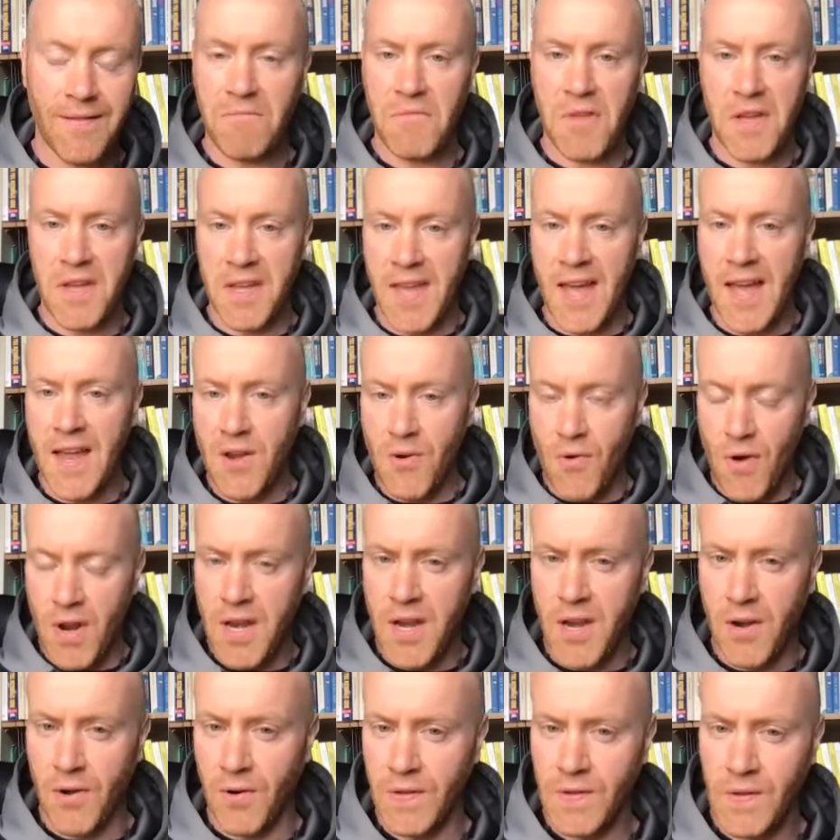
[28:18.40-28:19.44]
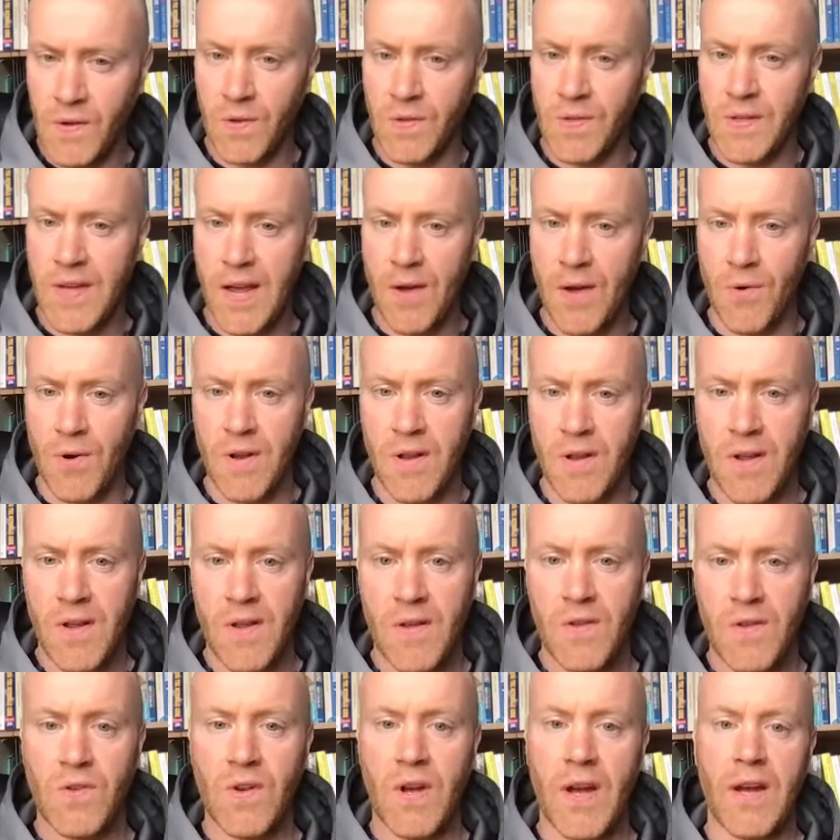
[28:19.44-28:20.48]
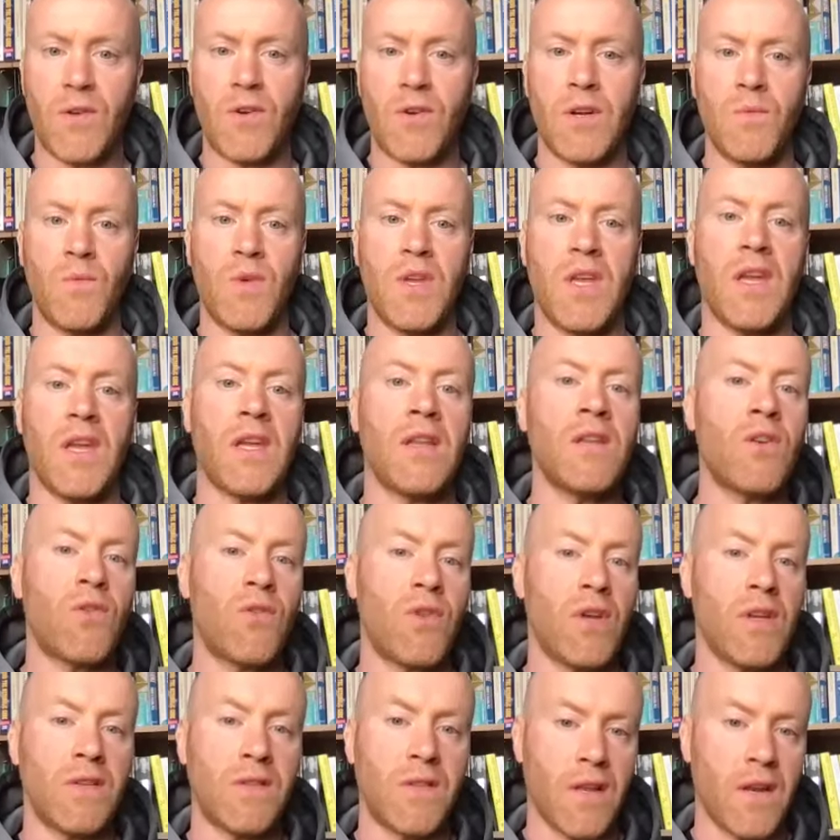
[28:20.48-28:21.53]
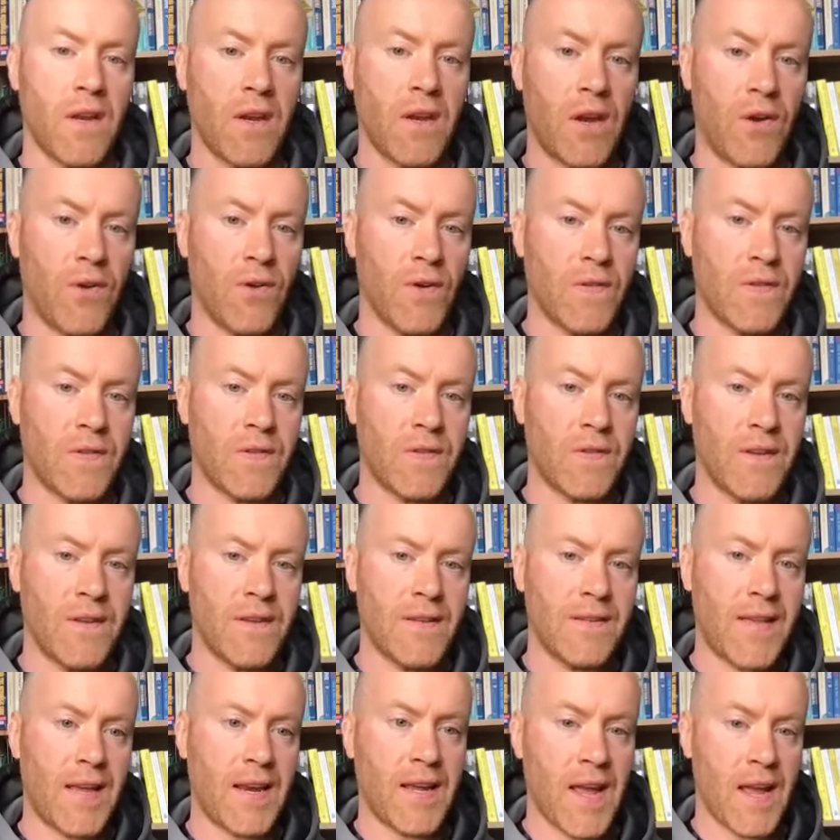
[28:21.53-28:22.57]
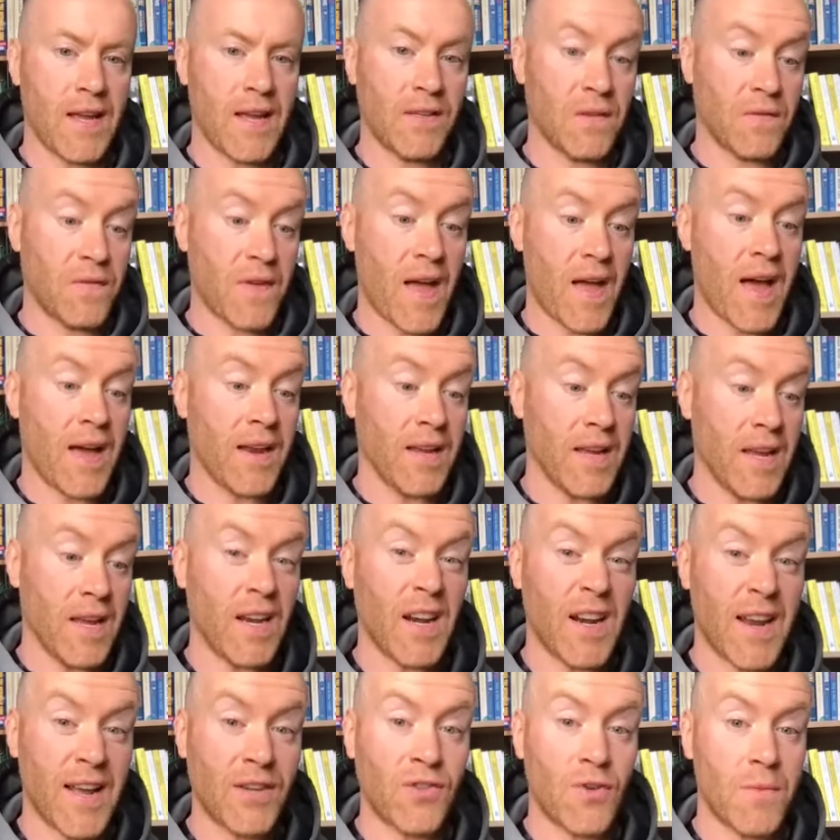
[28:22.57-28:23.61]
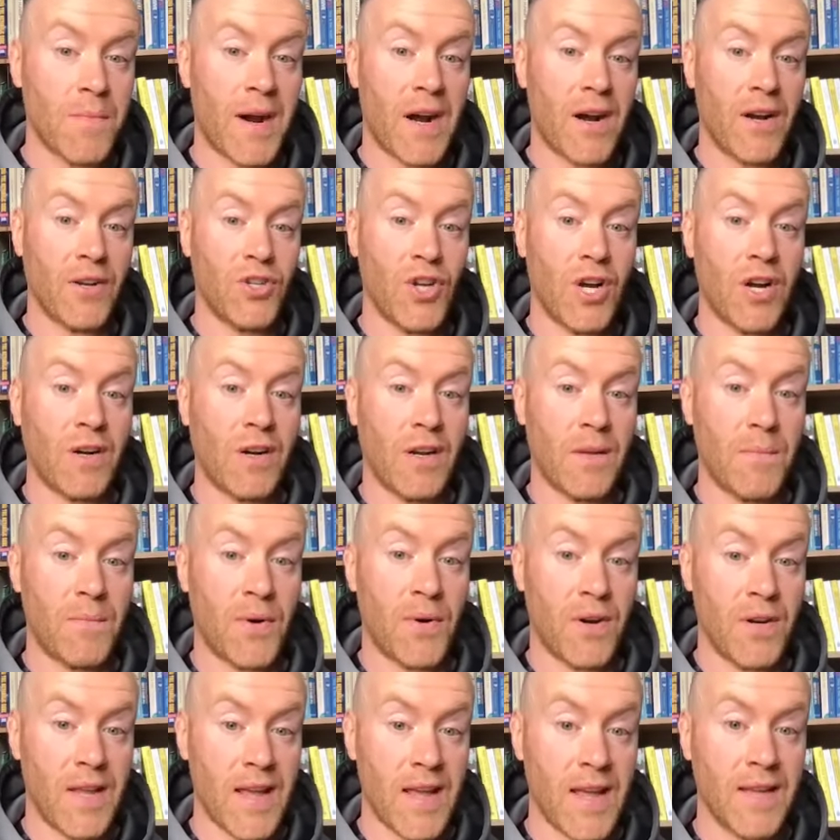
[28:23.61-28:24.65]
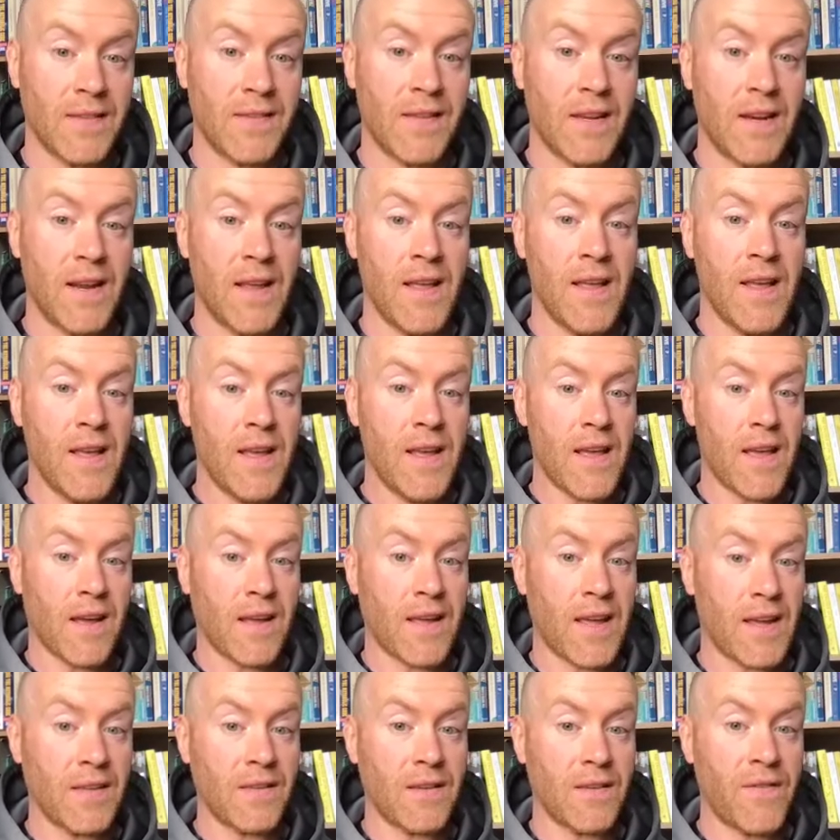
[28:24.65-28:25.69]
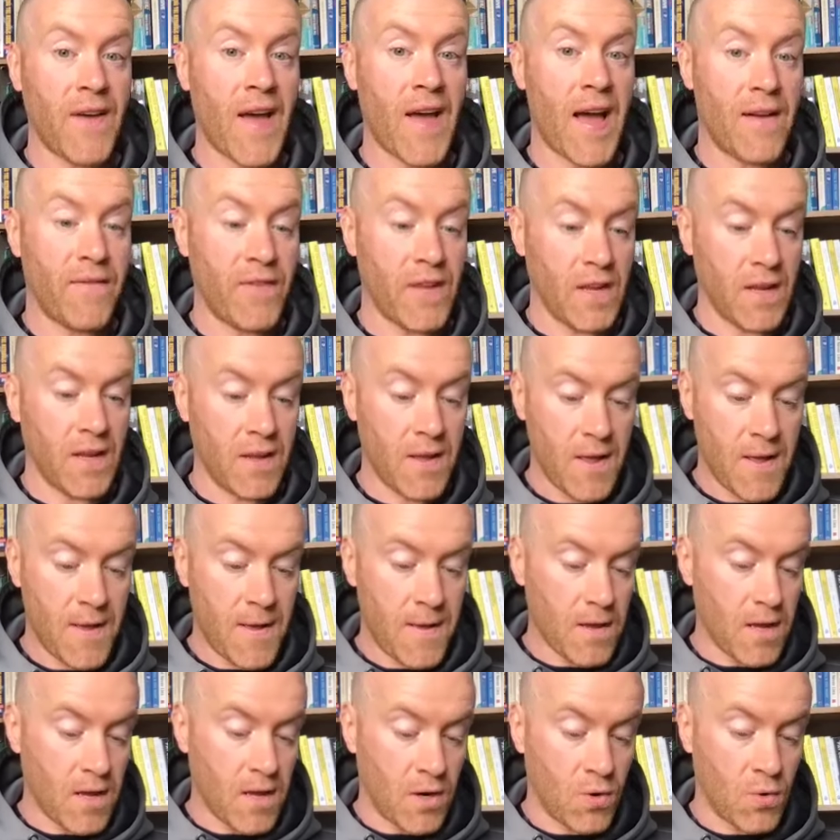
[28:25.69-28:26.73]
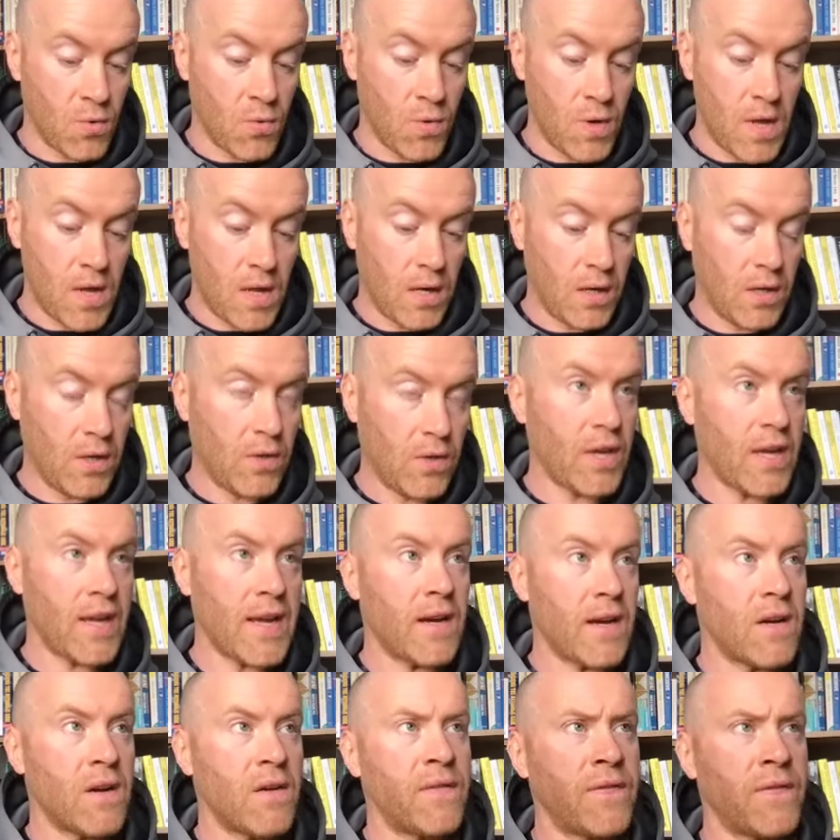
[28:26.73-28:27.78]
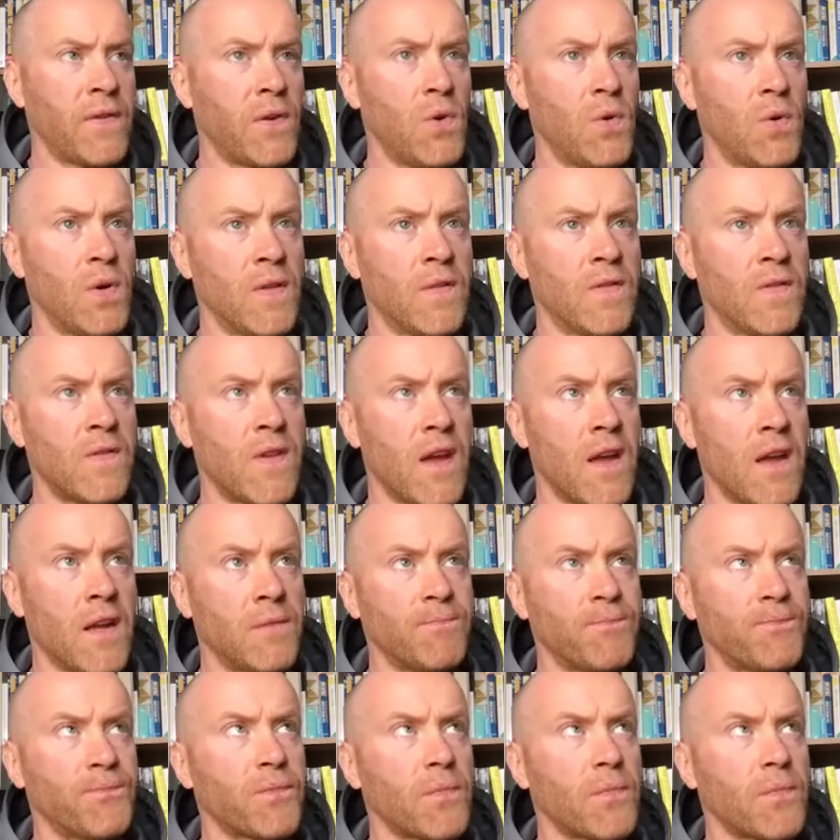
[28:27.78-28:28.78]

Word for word: Again, your adherence goes down. So how can we increase the adherence? Is that a case of adding in an extra bar of chocolate per day? Is it a case of having, you know, looking at your food and saying,